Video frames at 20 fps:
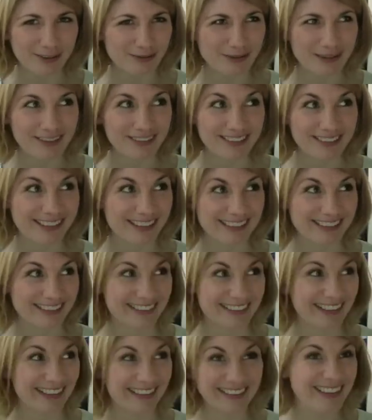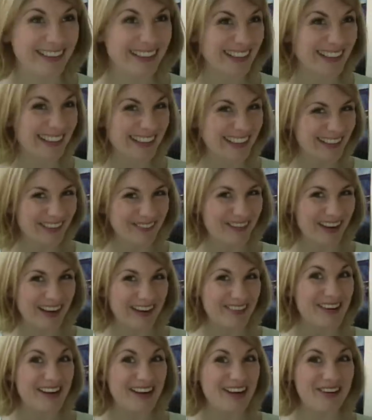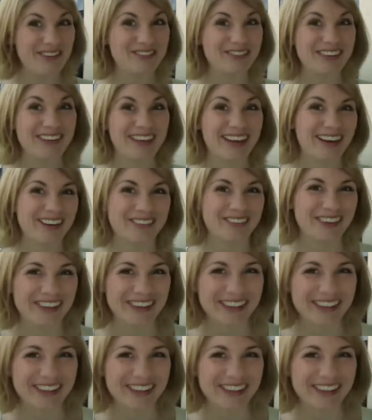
Apparently, I don't know. Maybe, hopefully that works.